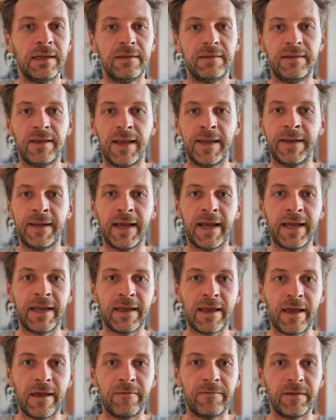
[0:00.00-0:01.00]
Then I
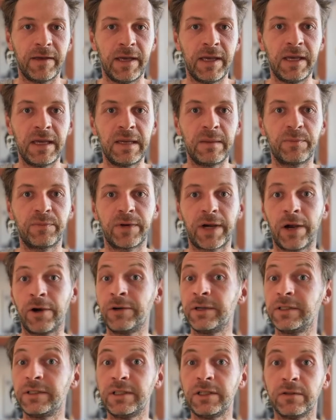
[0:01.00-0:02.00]
have a
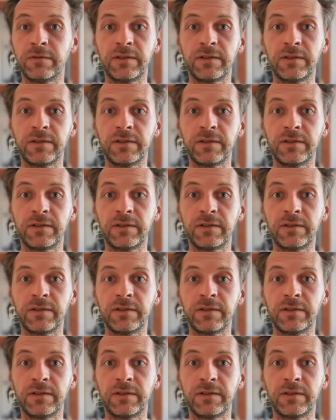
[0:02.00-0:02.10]
priority